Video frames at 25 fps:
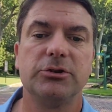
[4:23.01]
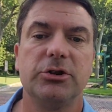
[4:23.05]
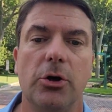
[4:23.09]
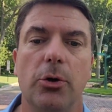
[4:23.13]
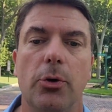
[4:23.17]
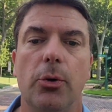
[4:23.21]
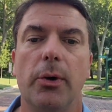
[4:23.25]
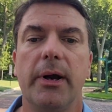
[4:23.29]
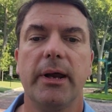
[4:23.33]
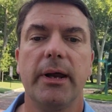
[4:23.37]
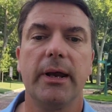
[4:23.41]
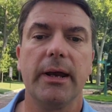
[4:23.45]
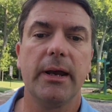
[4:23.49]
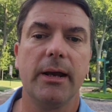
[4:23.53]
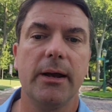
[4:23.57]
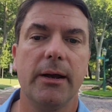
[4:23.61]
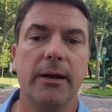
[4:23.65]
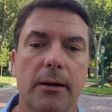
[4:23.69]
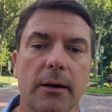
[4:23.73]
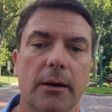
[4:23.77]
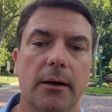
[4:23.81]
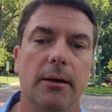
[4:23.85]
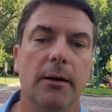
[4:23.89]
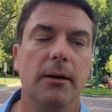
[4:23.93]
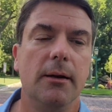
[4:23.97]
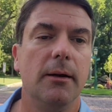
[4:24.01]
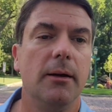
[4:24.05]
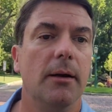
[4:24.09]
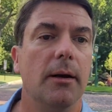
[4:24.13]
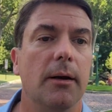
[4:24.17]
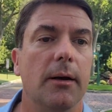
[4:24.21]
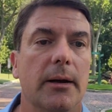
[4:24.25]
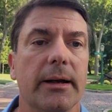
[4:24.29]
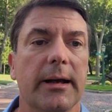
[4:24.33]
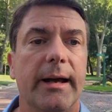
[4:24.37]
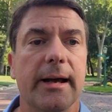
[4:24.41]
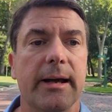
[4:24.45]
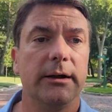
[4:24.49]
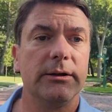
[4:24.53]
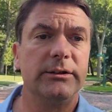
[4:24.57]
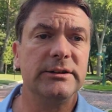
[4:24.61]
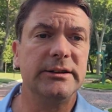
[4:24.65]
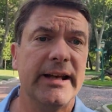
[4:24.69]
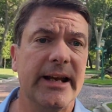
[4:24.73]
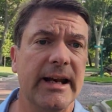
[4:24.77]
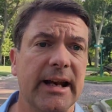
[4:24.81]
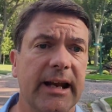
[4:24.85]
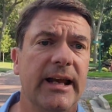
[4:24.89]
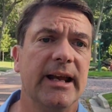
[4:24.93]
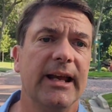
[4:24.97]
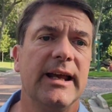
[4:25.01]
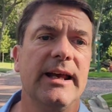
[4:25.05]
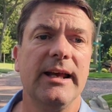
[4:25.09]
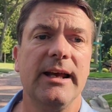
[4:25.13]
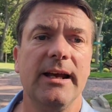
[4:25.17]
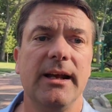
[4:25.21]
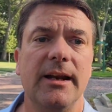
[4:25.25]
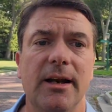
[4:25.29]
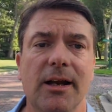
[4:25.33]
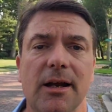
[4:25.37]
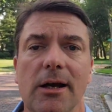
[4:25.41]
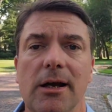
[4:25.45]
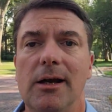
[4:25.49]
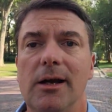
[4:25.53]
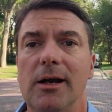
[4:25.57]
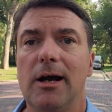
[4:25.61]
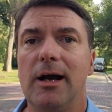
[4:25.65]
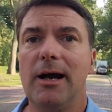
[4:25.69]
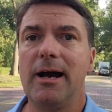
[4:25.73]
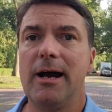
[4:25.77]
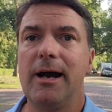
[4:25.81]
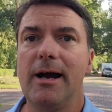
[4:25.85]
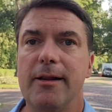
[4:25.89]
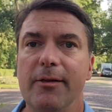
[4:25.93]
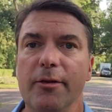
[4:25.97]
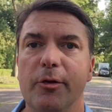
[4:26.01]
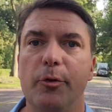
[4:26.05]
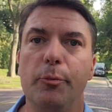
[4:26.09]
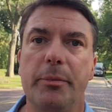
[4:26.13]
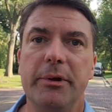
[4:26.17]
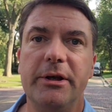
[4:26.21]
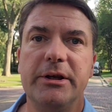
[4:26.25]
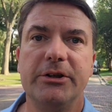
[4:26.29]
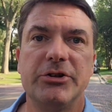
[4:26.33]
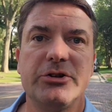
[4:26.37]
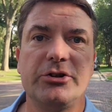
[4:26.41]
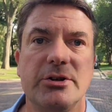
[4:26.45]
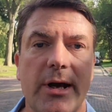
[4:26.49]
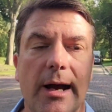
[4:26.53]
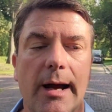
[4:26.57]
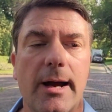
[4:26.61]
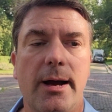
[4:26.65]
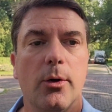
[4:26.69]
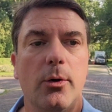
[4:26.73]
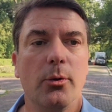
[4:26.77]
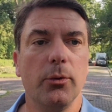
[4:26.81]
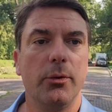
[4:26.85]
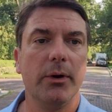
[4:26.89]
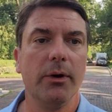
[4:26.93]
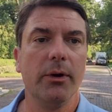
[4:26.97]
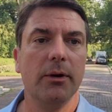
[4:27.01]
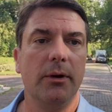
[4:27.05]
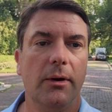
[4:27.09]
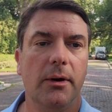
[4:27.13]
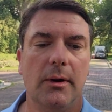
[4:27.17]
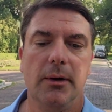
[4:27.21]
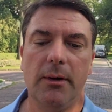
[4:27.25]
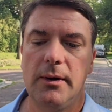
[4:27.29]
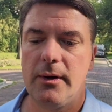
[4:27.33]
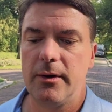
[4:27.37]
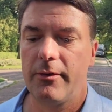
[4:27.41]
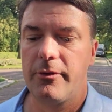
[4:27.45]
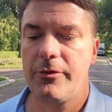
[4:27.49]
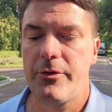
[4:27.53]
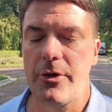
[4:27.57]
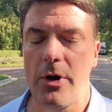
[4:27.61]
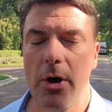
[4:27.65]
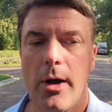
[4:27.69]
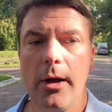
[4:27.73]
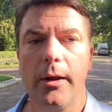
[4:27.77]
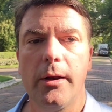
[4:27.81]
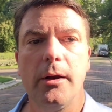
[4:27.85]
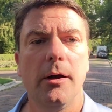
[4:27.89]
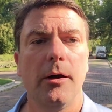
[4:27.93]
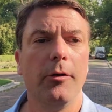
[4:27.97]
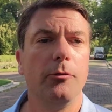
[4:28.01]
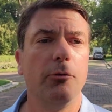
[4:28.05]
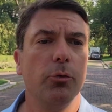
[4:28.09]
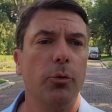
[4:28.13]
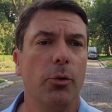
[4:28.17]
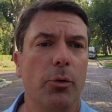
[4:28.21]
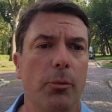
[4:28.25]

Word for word: So again, kind of leaning in on the beach town thought of